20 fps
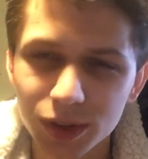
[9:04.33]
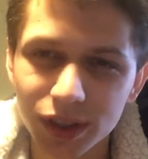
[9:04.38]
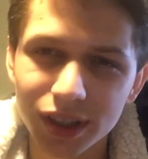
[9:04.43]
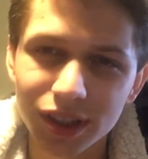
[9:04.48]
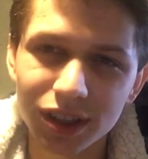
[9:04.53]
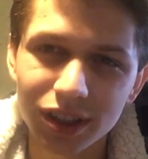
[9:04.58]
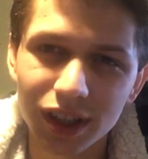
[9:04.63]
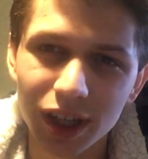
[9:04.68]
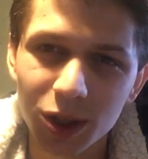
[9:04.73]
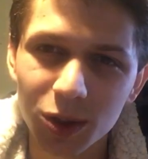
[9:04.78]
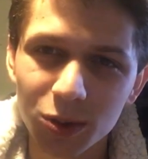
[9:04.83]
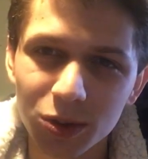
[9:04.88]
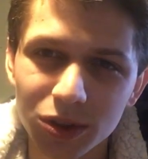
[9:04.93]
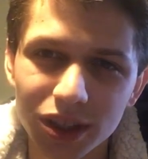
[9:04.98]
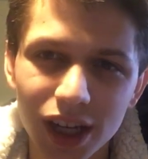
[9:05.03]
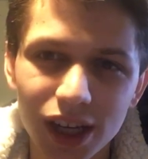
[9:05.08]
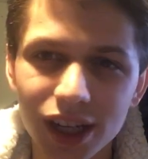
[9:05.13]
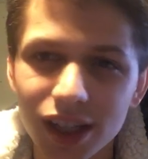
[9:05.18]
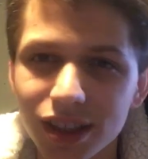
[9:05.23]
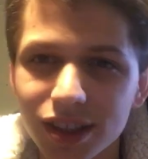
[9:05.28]
with intellectual
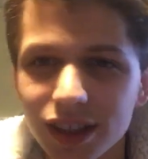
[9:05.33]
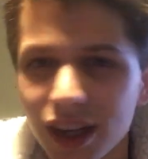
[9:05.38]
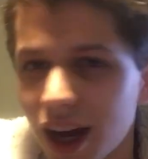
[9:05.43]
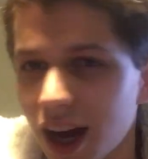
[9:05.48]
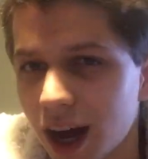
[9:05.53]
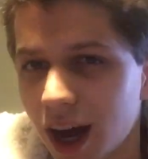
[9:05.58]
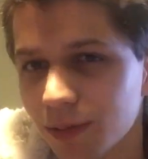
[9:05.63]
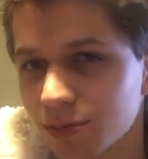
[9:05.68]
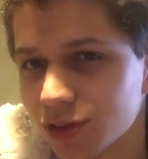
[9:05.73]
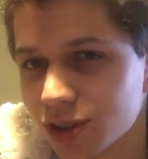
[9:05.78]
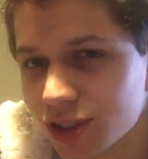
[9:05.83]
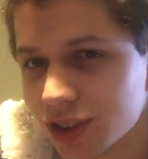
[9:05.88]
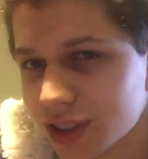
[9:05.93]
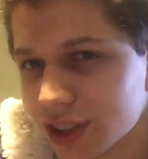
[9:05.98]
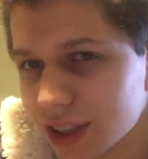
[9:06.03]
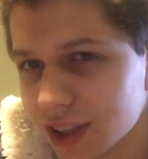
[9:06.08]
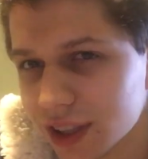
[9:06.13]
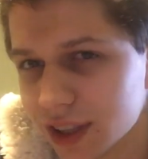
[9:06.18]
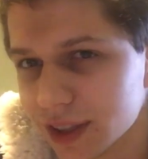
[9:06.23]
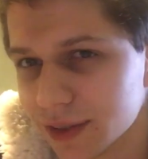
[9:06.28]
sections. I'm just
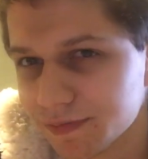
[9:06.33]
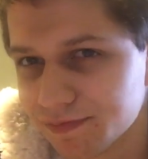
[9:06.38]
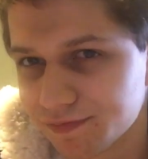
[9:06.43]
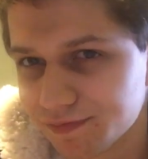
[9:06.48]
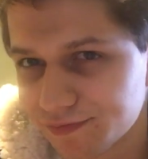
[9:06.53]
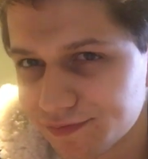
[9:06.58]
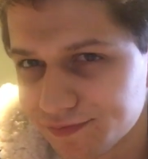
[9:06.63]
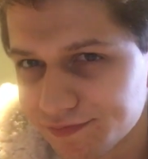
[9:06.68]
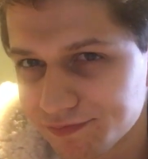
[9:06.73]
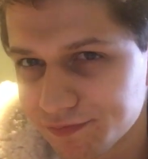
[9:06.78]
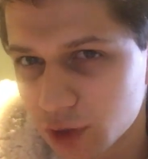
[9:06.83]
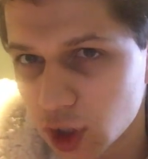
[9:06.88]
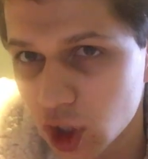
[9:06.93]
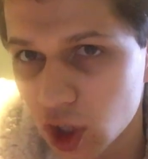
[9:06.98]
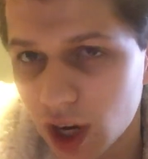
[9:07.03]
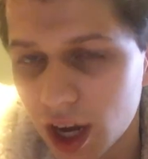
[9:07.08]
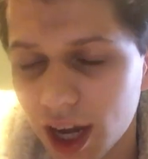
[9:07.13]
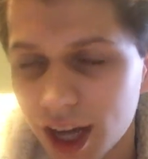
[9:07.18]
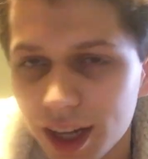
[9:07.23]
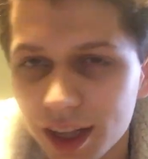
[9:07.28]
gonna
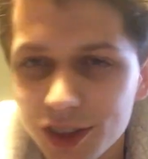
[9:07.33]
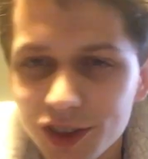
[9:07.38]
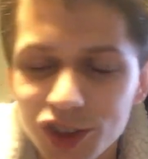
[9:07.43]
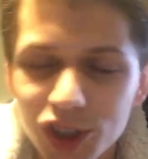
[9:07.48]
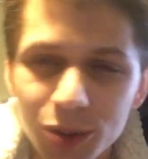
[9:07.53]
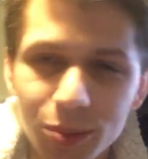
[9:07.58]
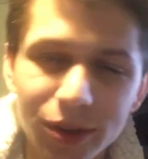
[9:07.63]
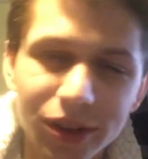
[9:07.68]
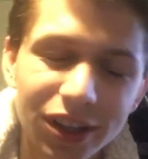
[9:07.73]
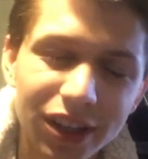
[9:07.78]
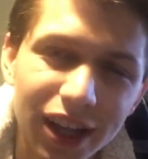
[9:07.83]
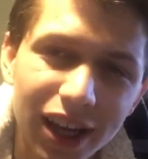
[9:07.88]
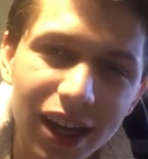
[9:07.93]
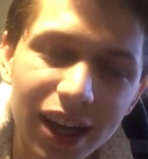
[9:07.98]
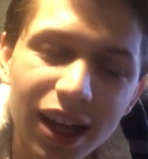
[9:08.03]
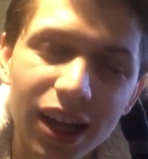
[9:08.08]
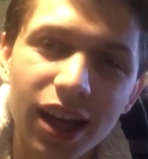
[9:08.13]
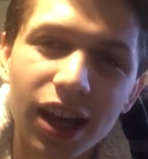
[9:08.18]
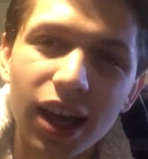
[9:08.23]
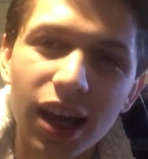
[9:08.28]
try to interpret
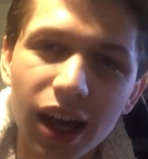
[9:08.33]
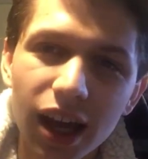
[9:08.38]
that.